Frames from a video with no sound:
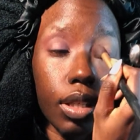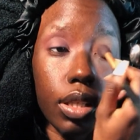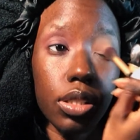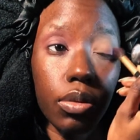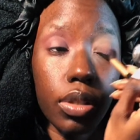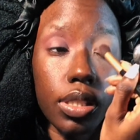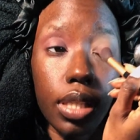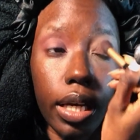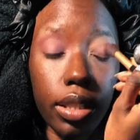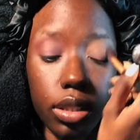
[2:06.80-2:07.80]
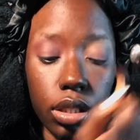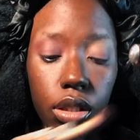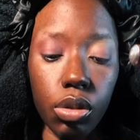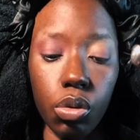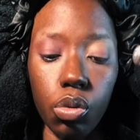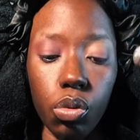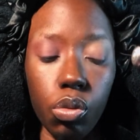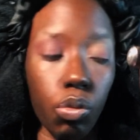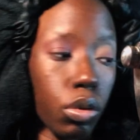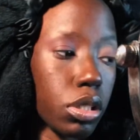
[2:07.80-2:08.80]
I don't exactly
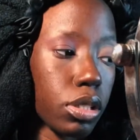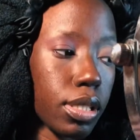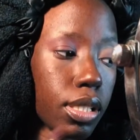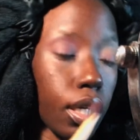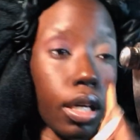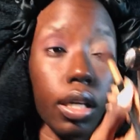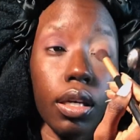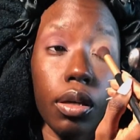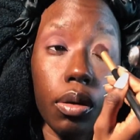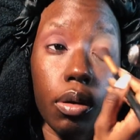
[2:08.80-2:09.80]
want to say